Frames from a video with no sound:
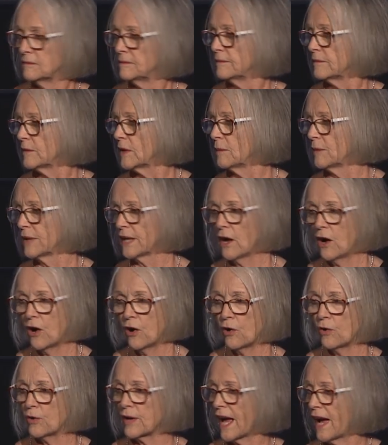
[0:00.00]
When we
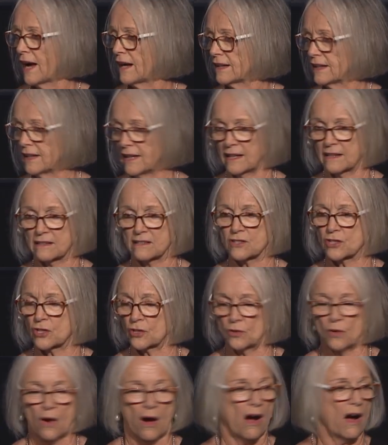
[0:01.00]
hold our head
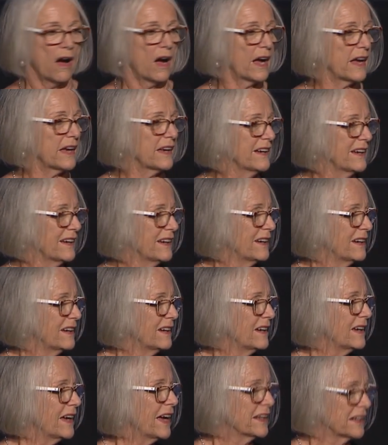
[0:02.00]
too high,
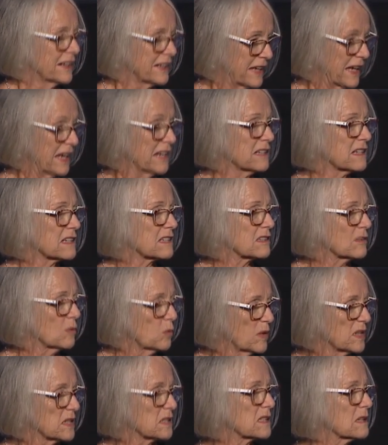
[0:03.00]
and against the
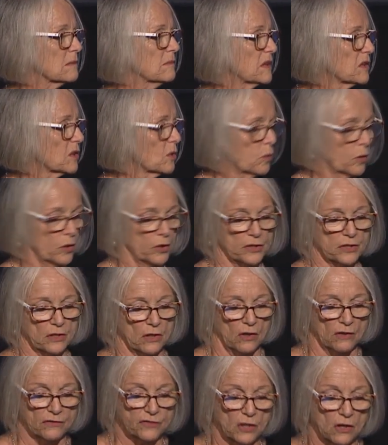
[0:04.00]
wisdom and the word
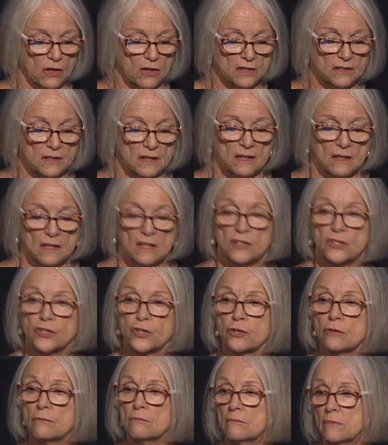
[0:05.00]
of God.
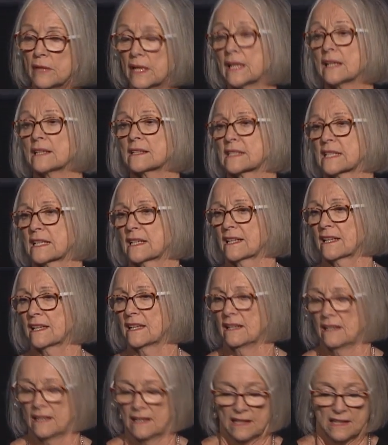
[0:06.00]
Humility
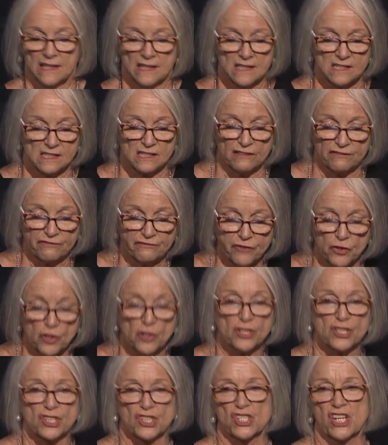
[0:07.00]
is the
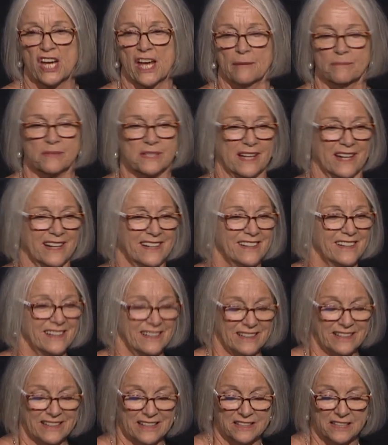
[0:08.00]
first chapter
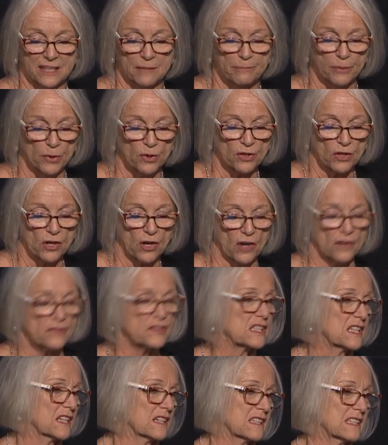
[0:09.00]
in the book of
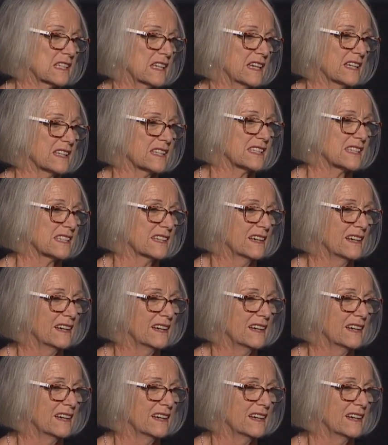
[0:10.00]
success.